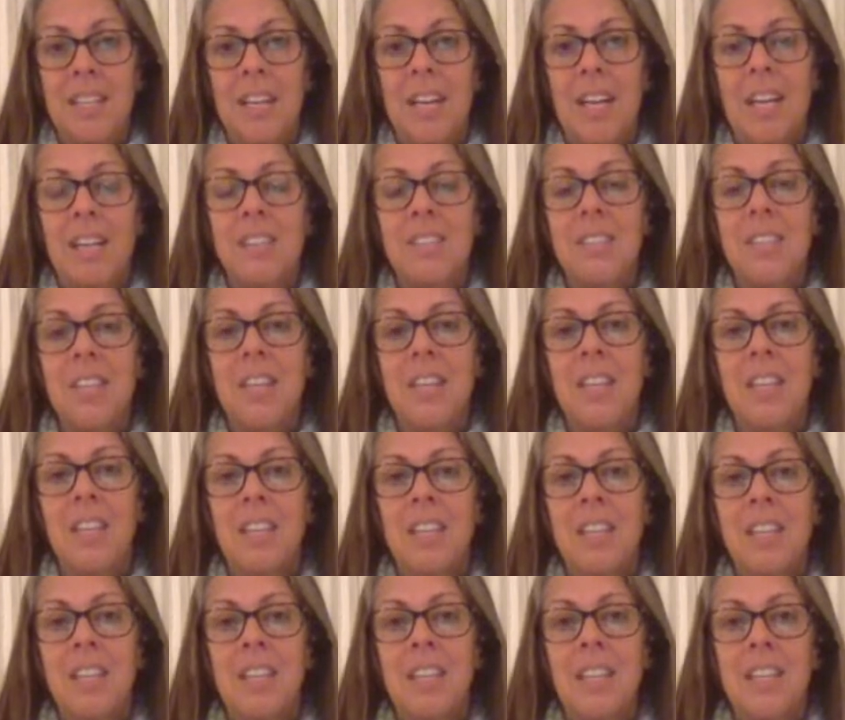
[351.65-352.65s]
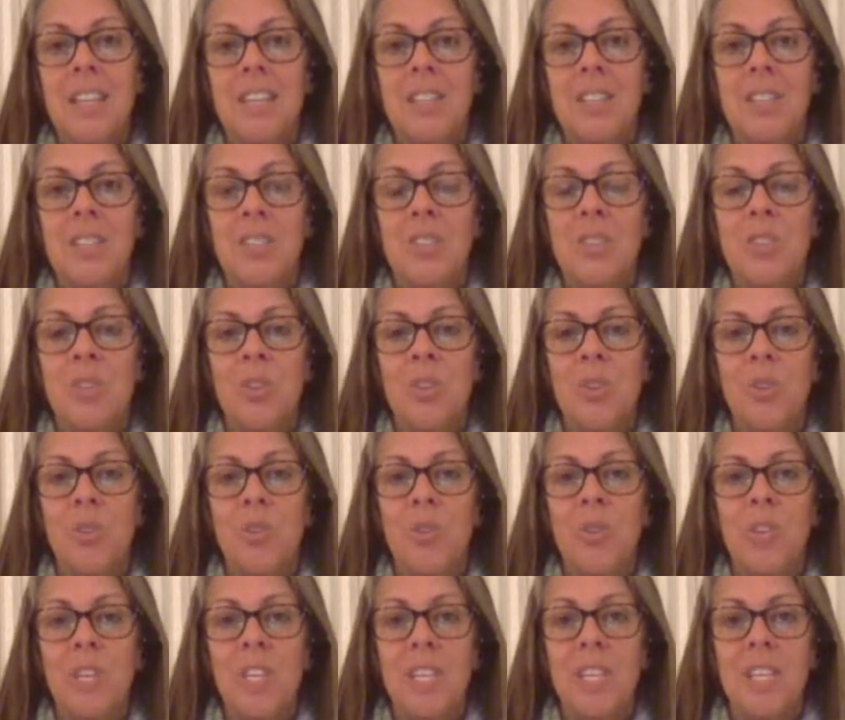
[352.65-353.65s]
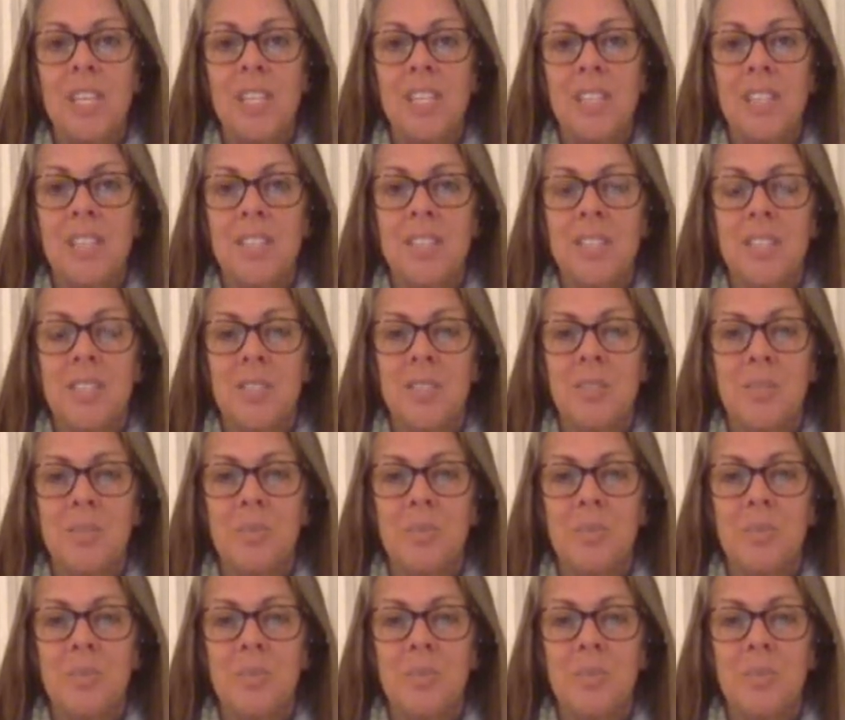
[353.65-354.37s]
Exhaling into ease.